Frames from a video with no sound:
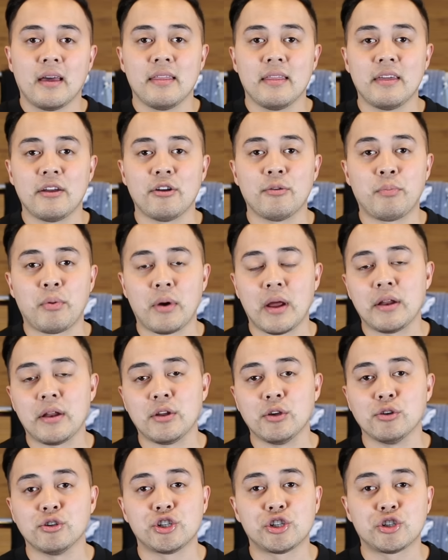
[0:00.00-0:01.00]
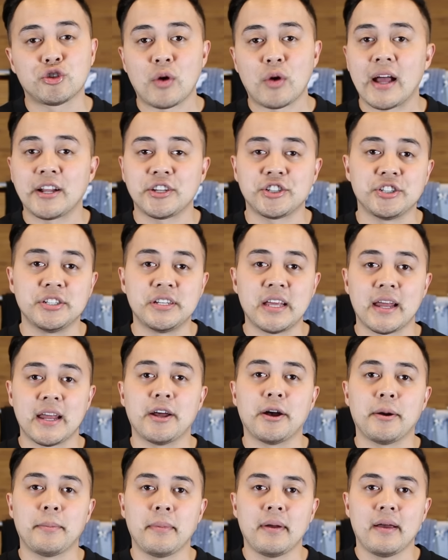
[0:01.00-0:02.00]
their brand new stretch
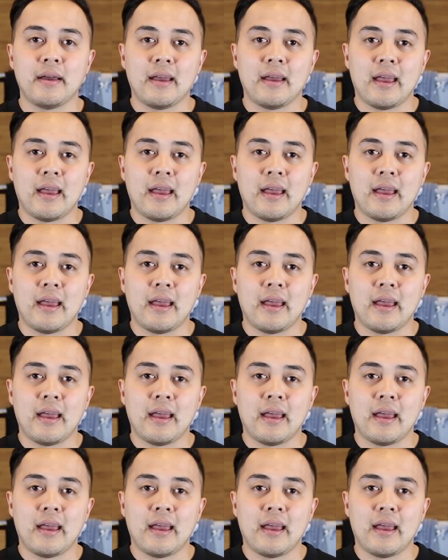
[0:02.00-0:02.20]
denim